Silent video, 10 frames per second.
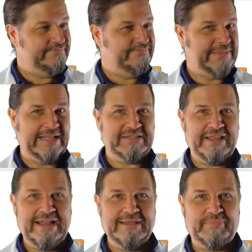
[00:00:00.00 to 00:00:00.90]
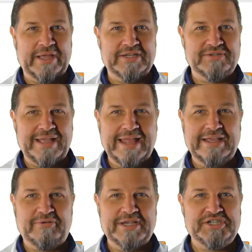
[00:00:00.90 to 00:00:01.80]
that's a landing page. Any
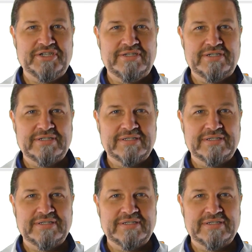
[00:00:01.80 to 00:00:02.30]
questions?